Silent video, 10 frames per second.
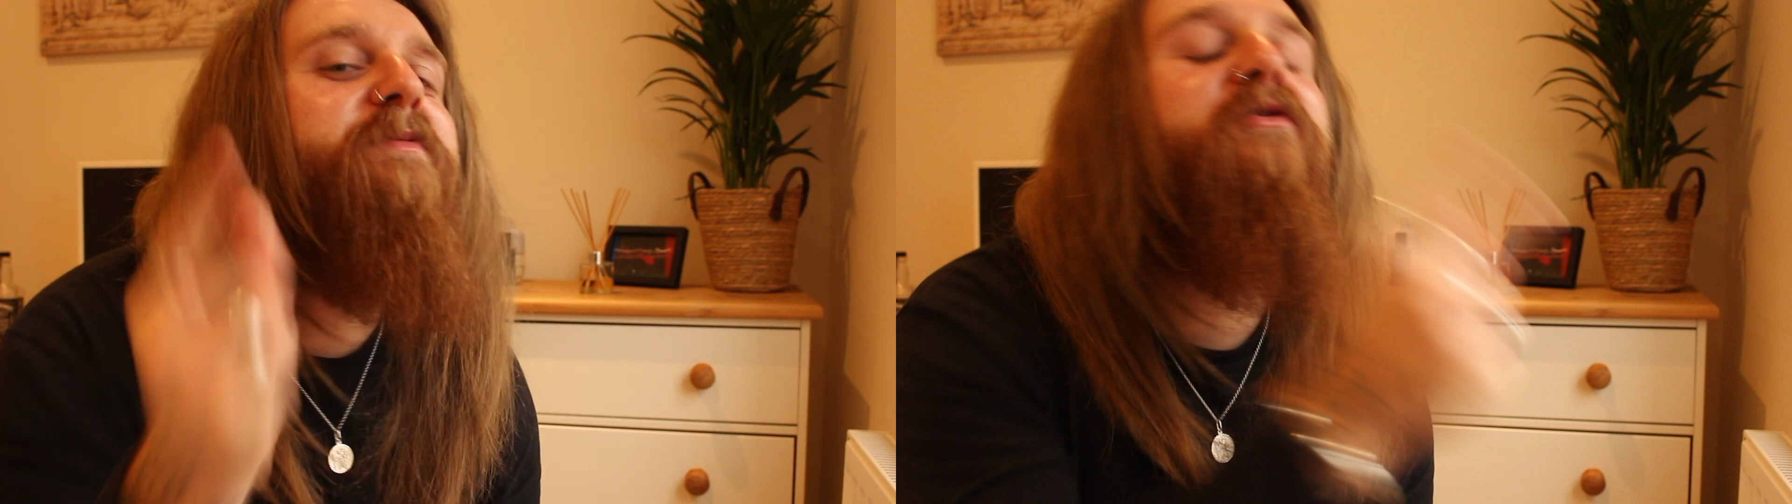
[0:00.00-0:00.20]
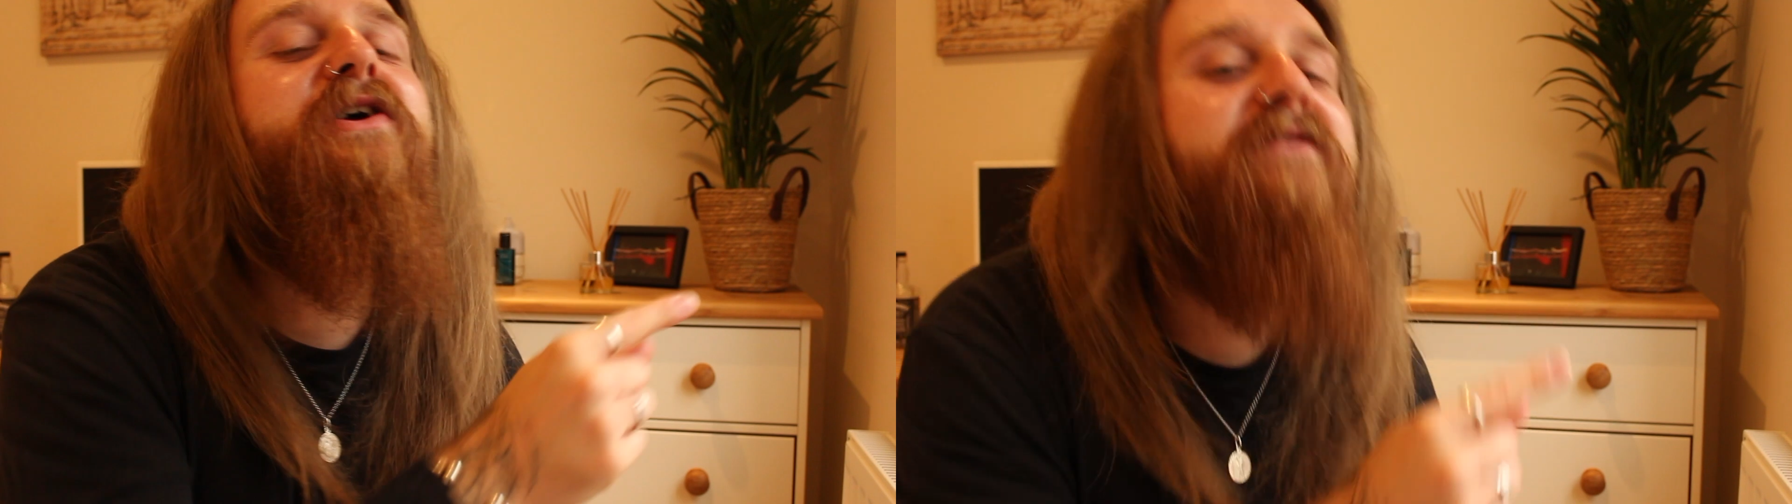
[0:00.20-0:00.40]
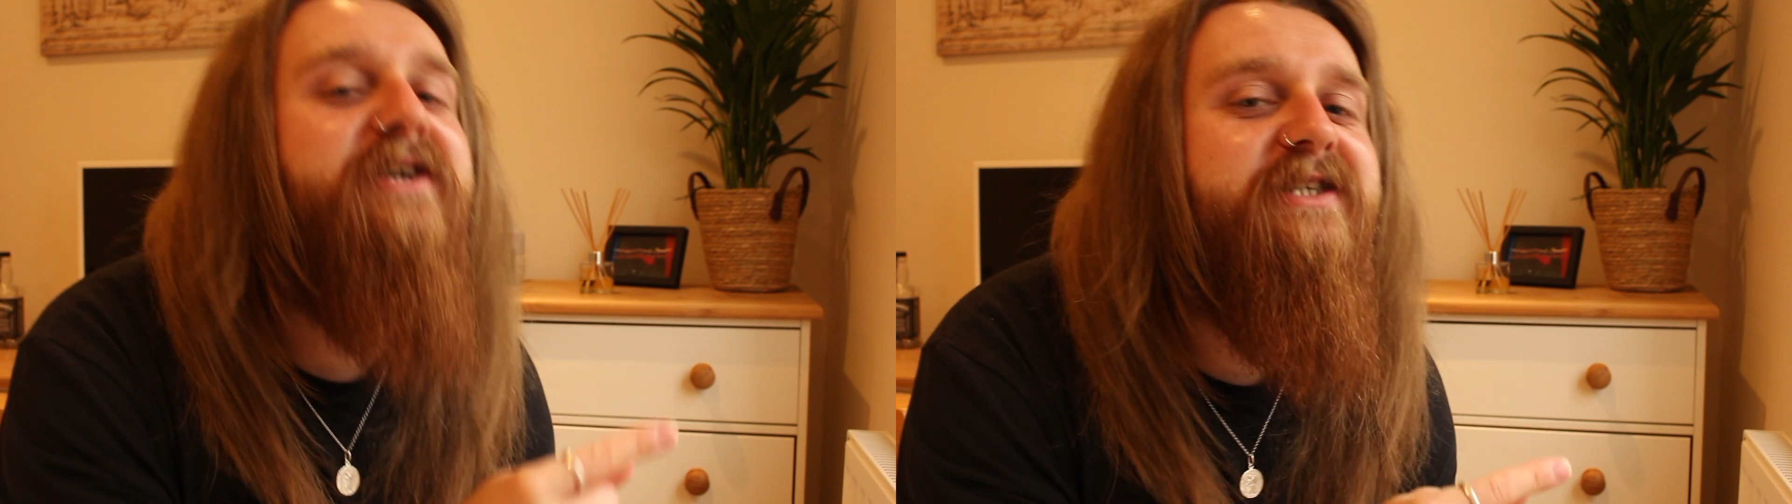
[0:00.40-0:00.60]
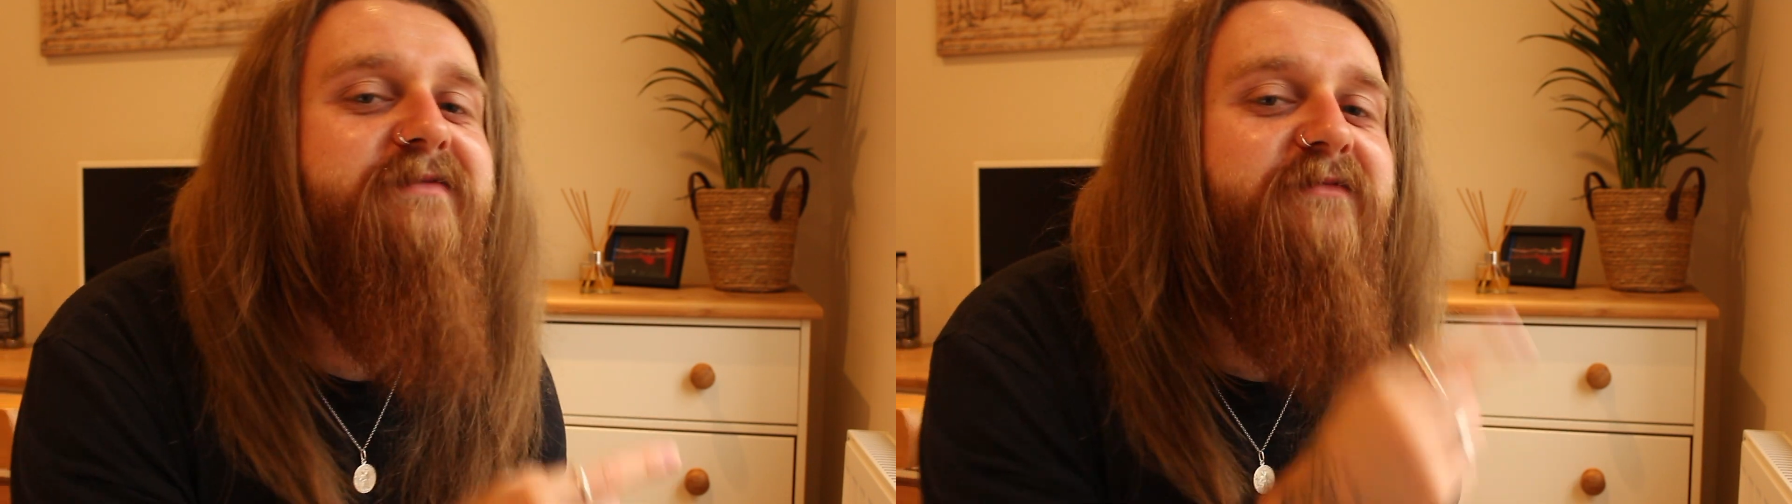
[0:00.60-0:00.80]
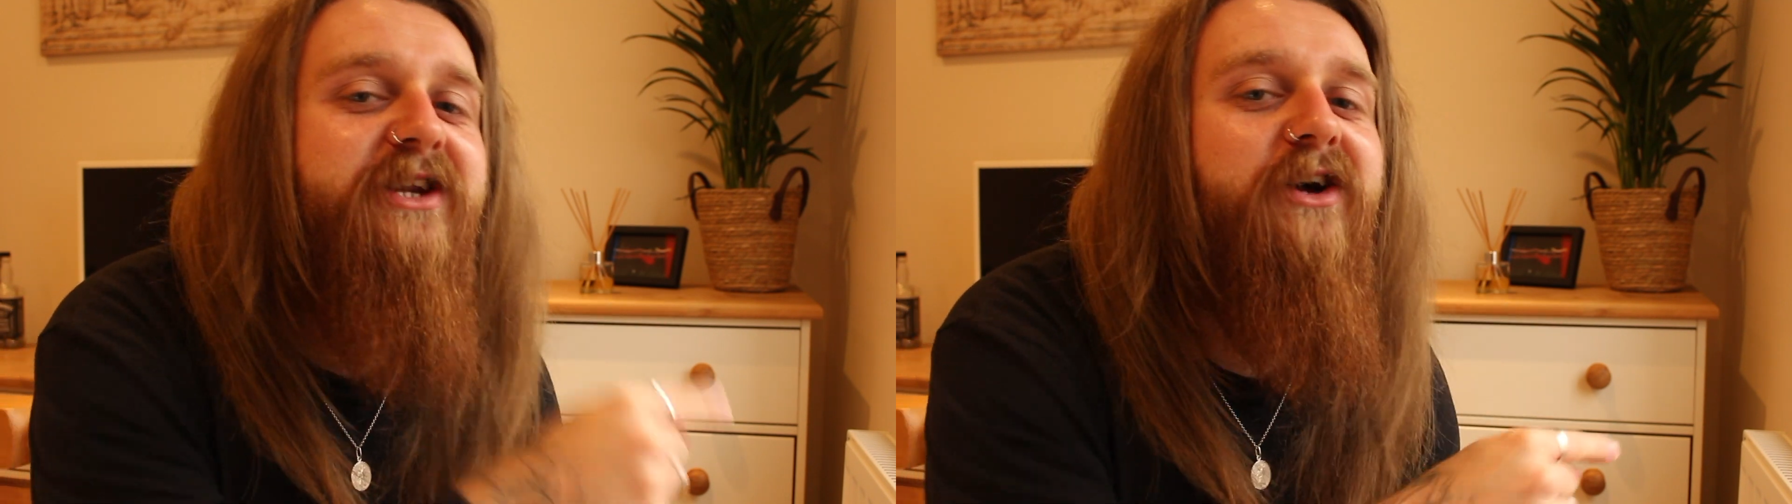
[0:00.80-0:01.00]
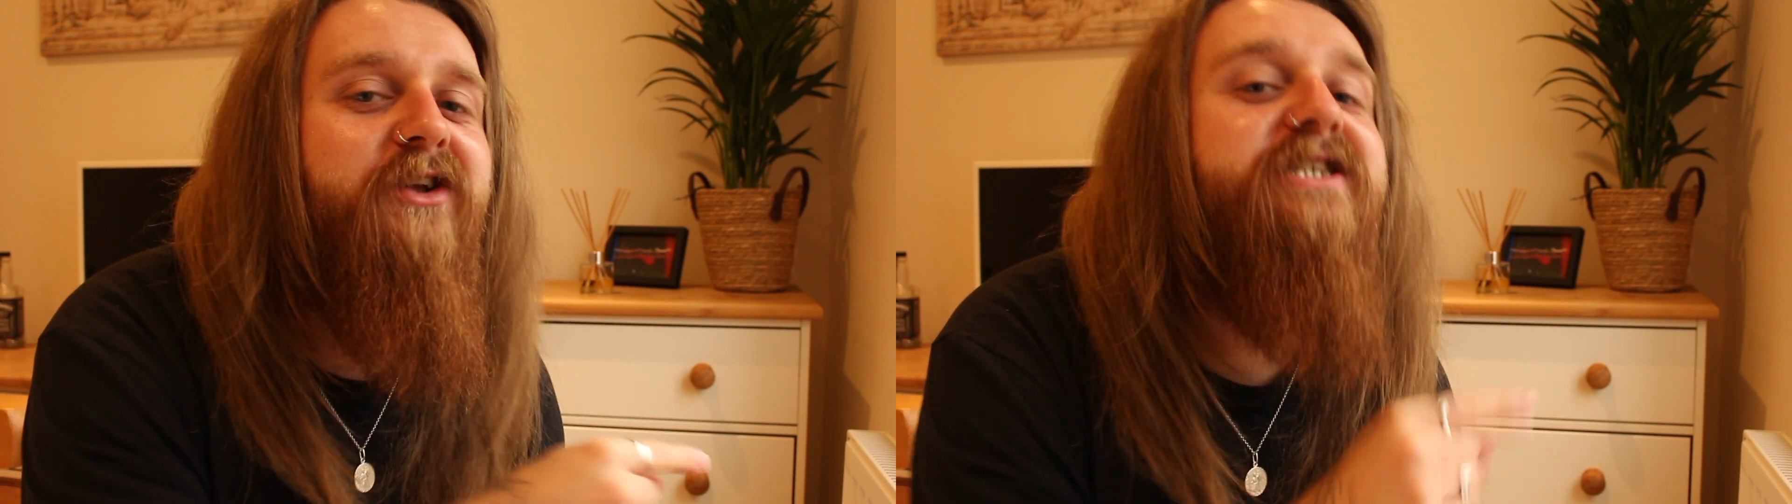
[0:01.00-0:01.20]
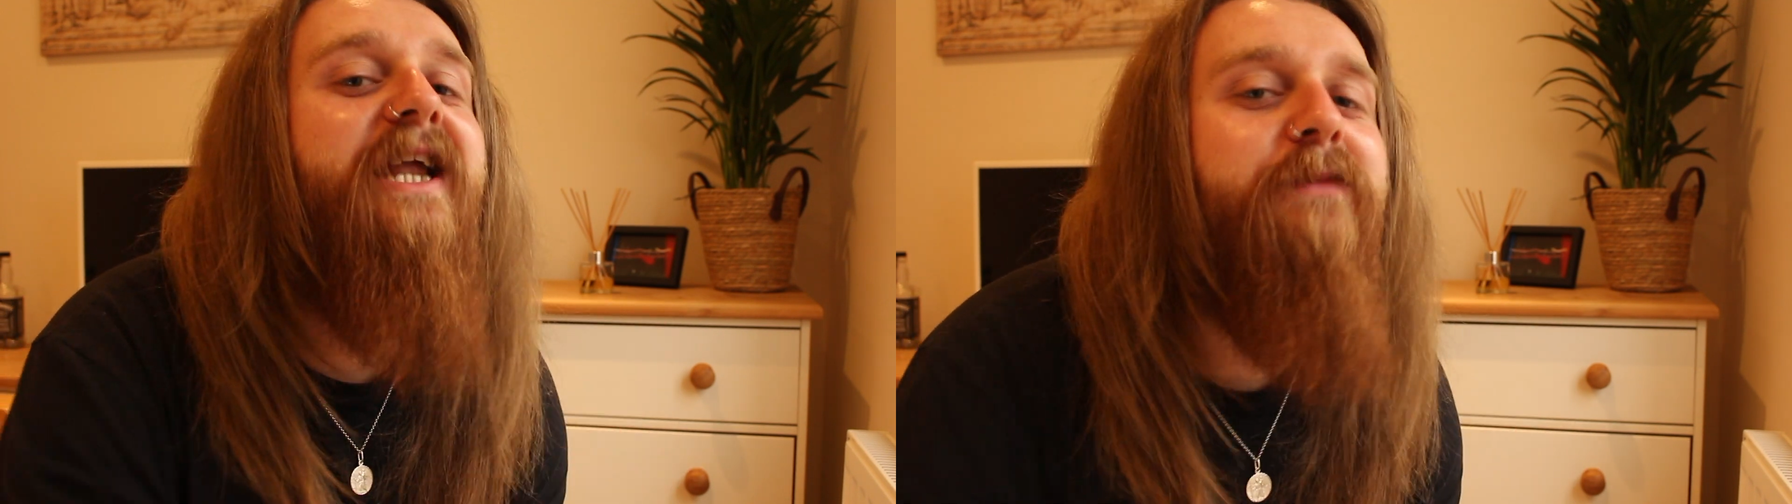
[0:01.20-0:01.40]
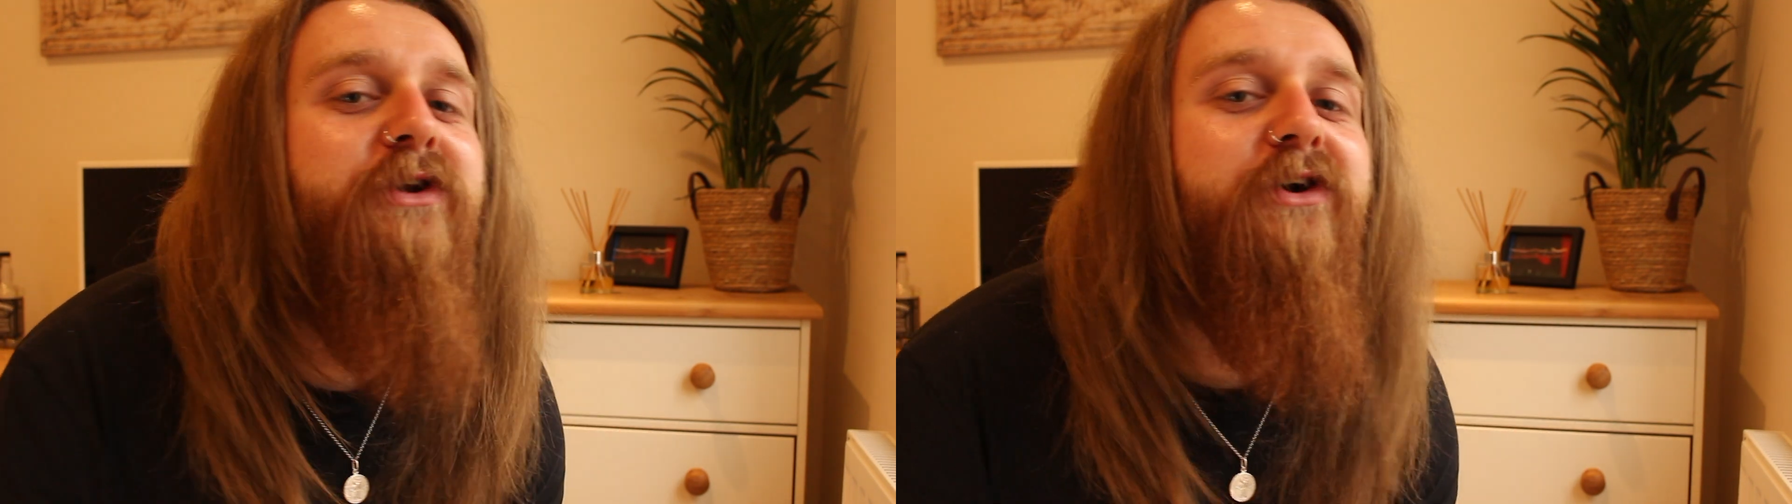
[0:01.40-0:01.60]
my previous video on
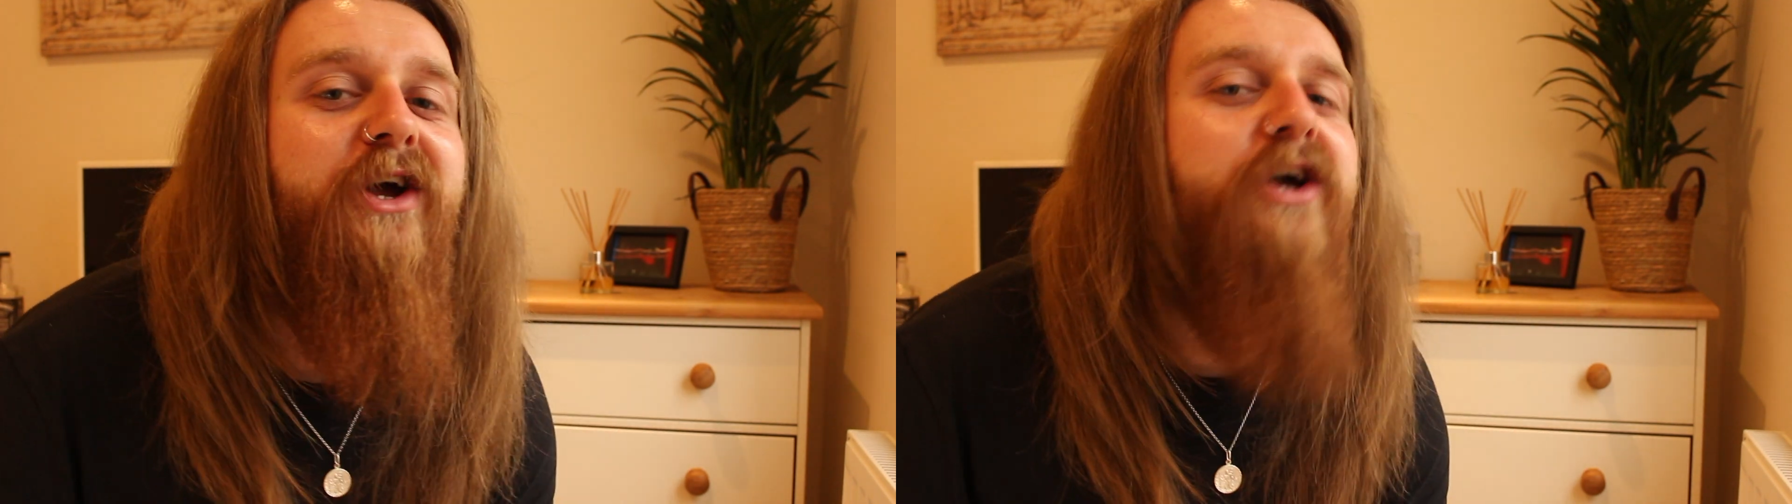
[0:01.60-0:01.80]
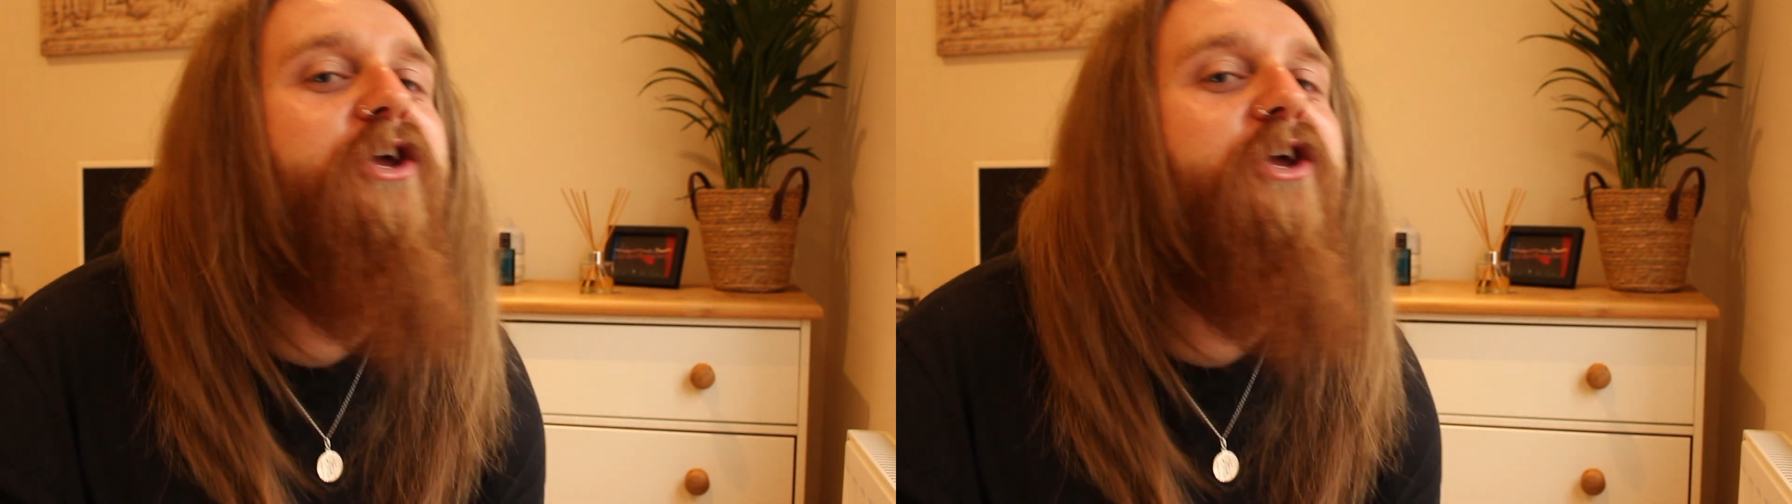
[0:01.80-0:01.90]
Slam Dunk,